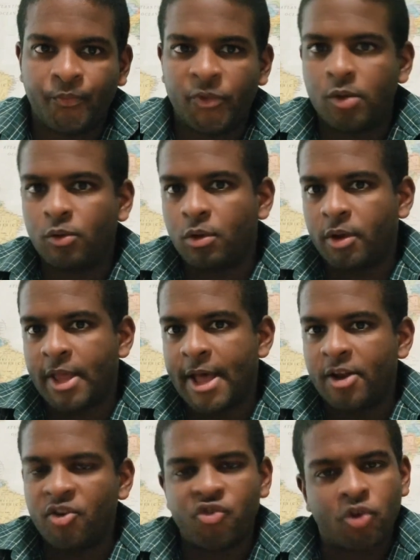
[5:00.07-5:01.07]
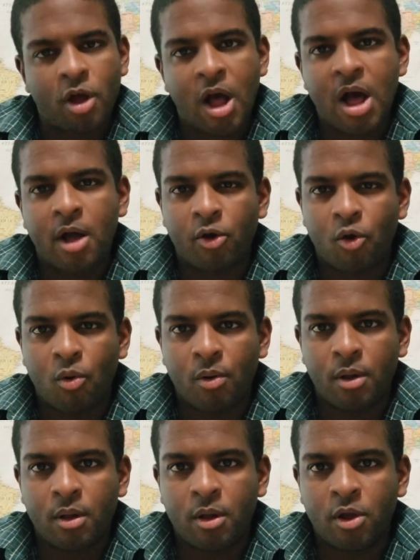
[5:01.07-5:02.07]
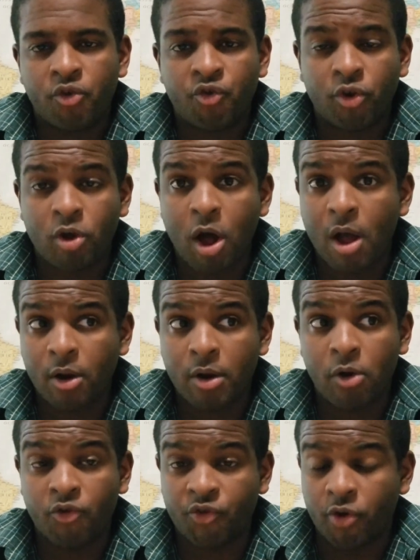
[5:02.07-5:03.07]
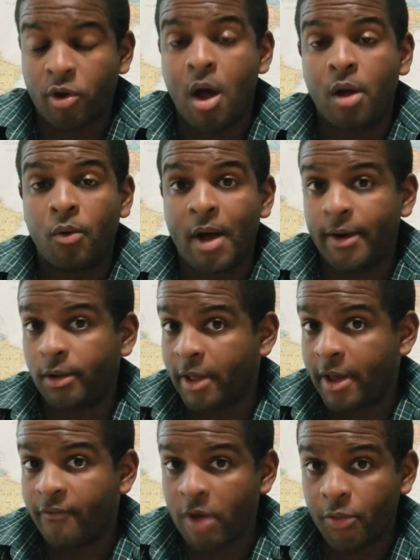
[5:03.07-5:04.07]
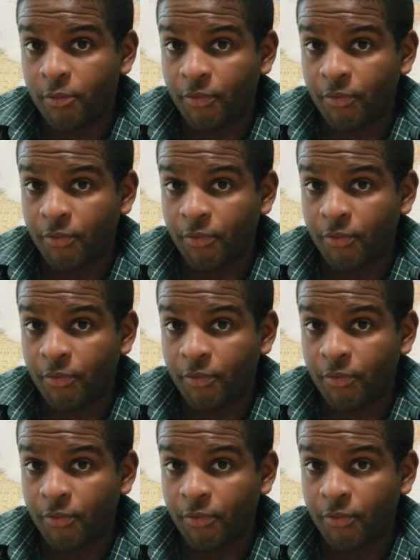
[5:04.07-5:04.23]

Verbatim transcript: You look at Chicago. Chicago now. Chicago had a lot of other